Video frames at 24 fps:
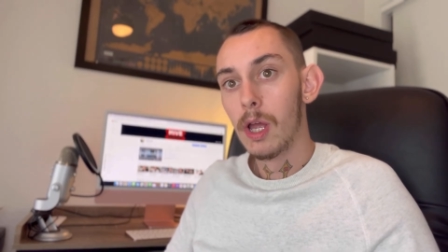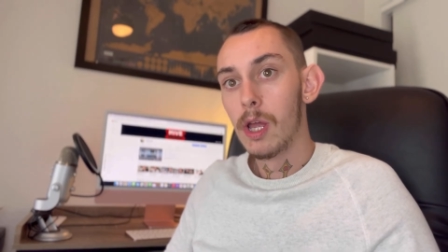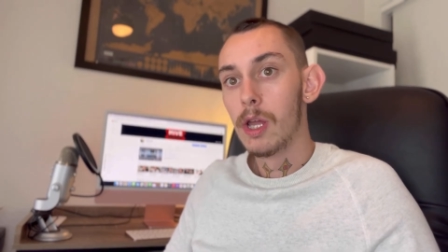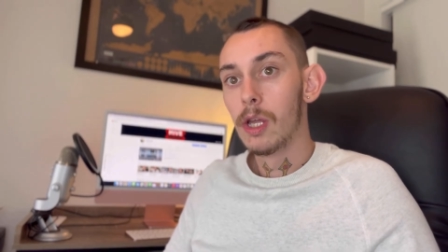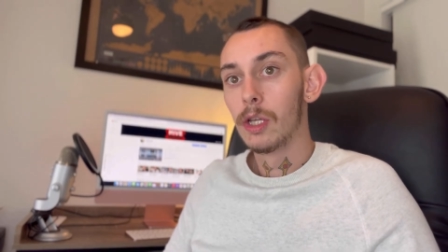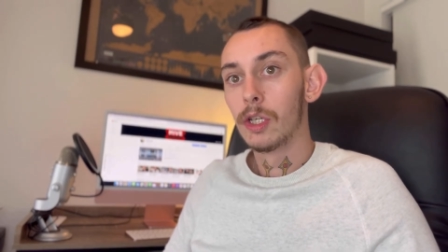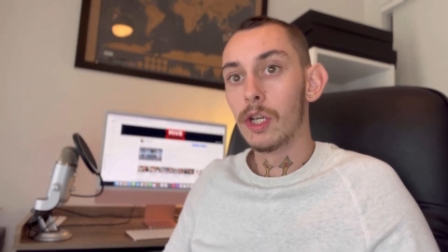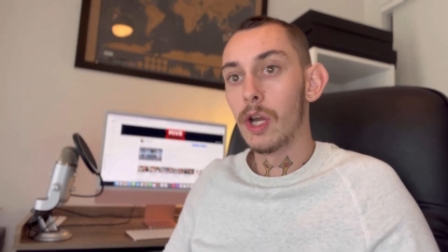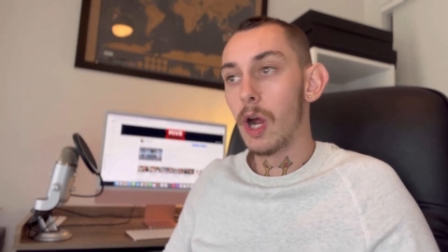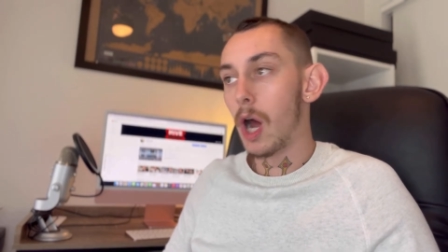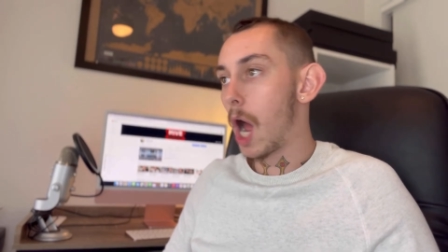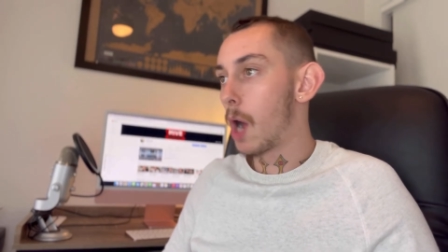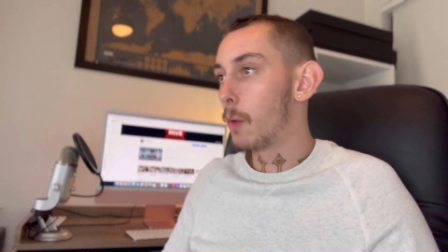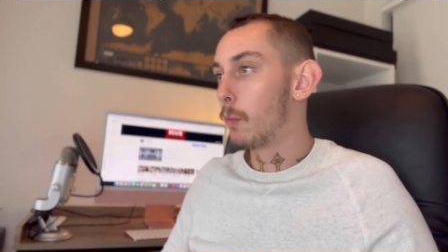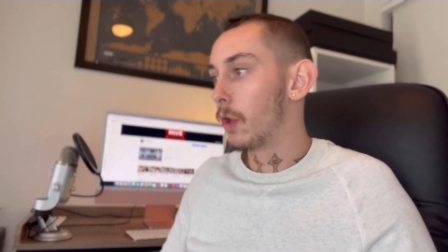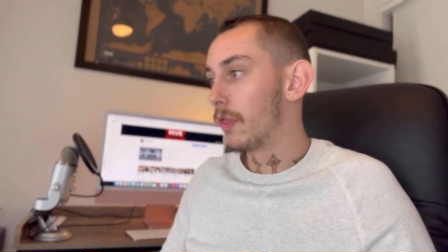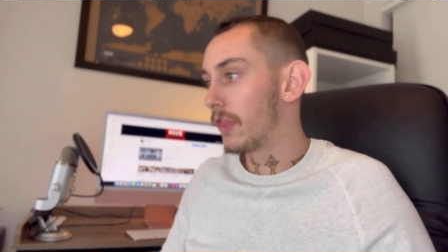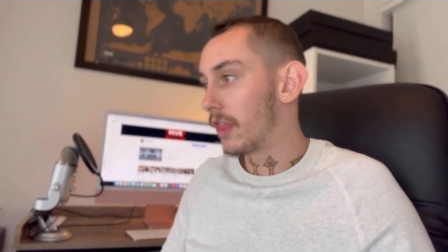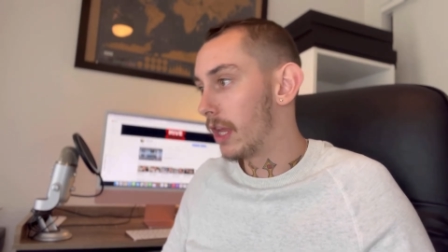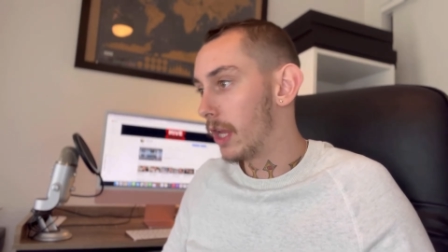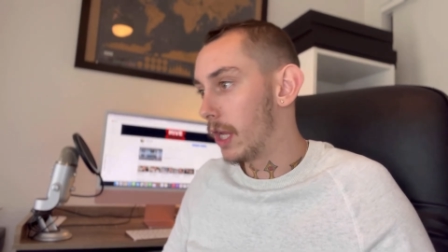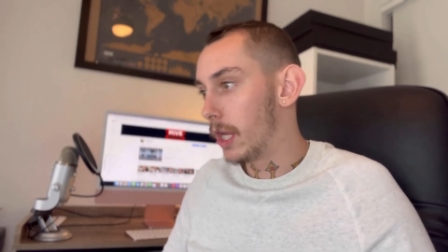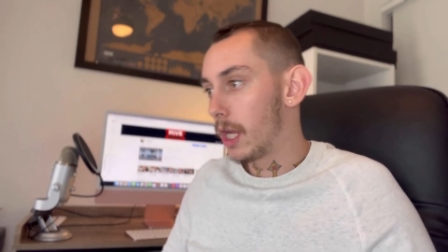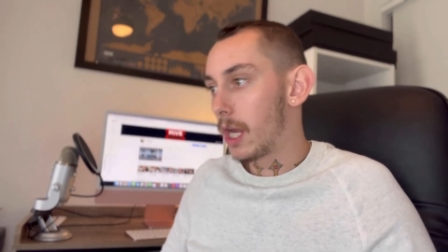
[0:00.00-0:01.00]
I want
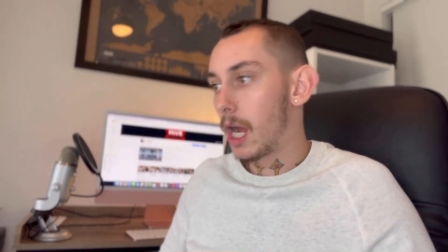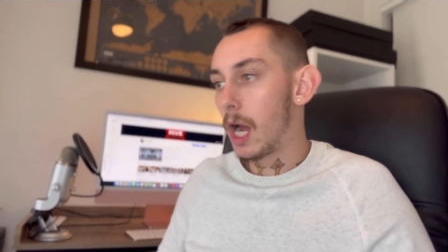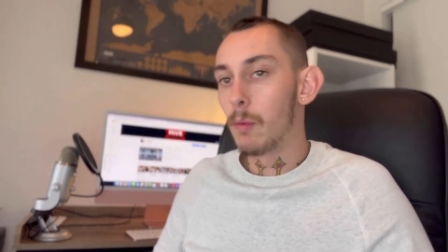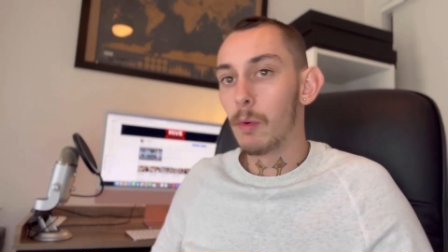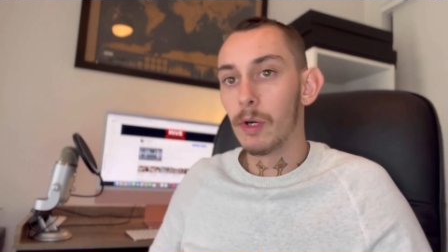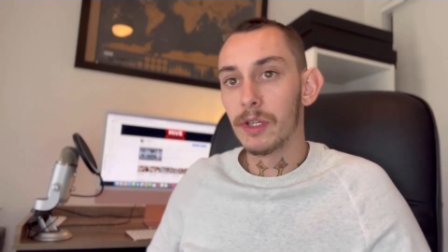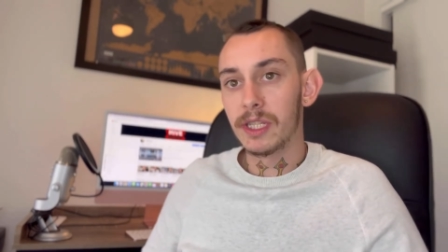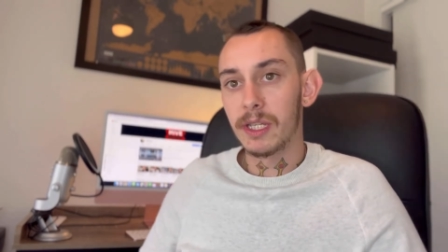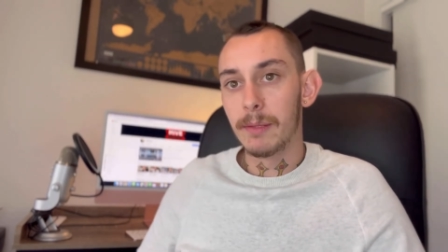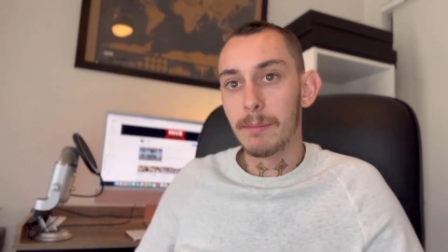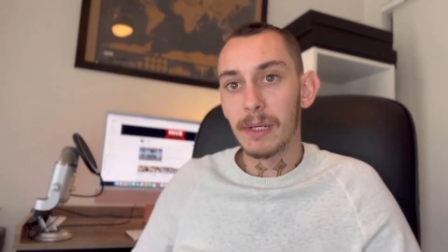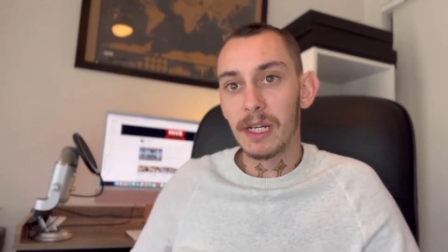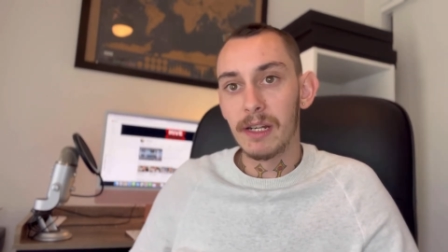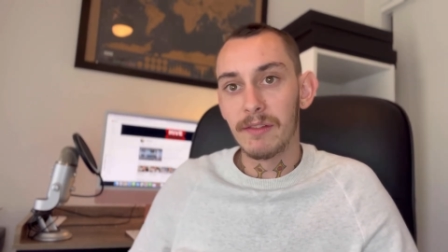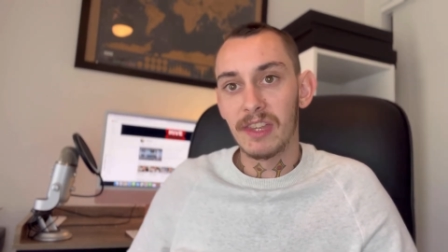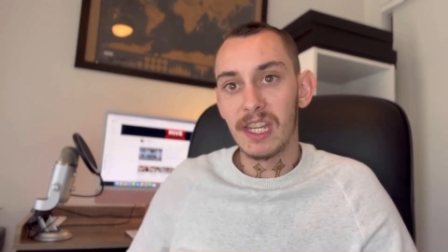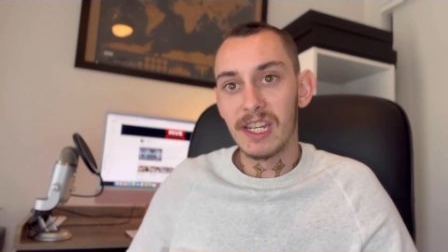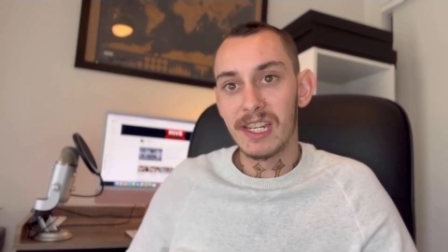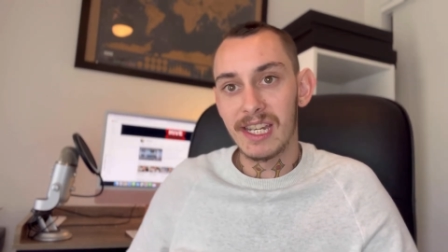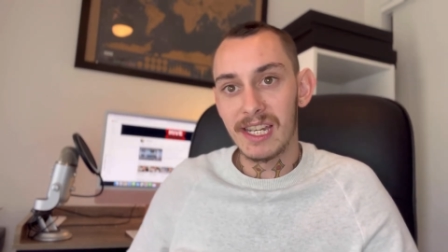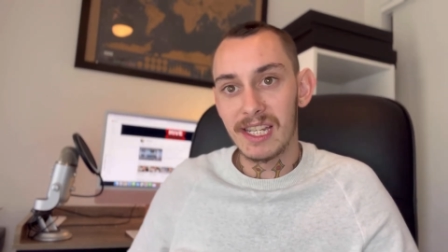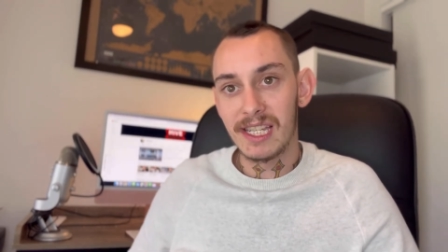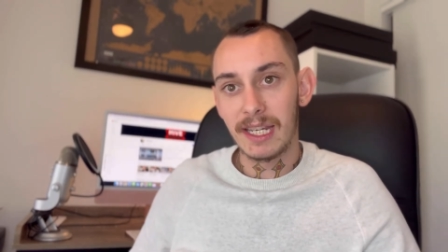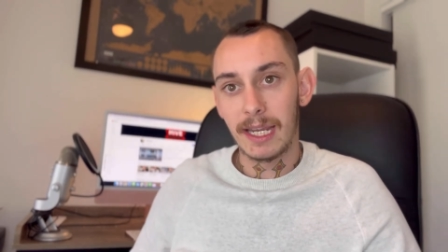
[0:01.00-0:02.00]
the bit of the
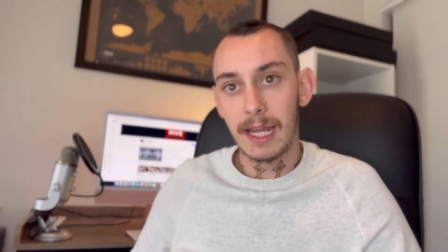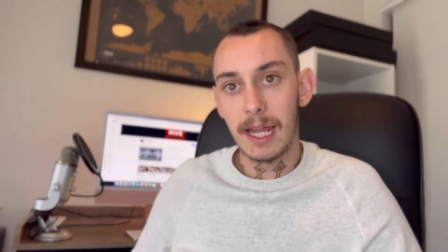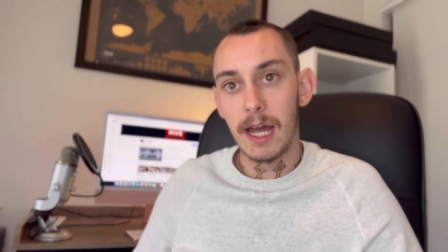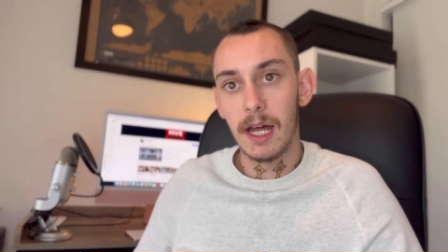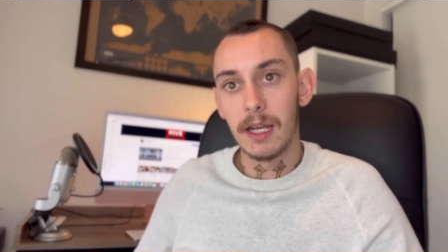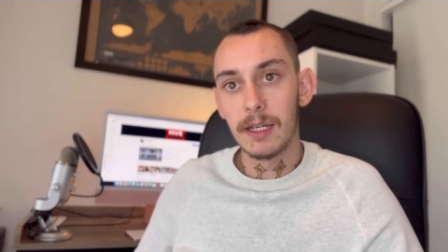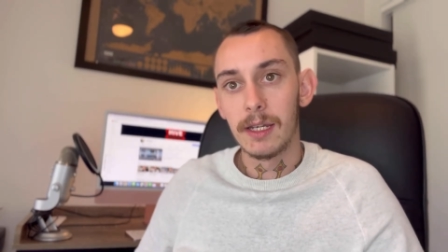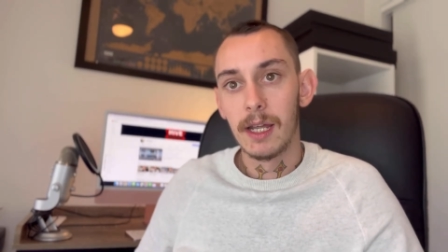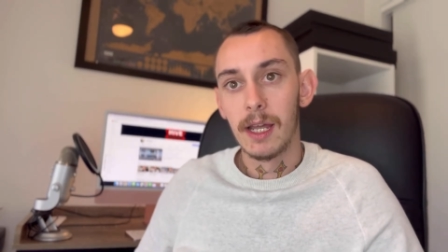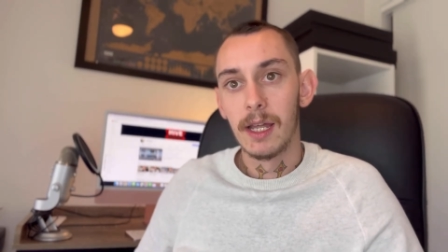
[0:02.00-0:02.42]
discount.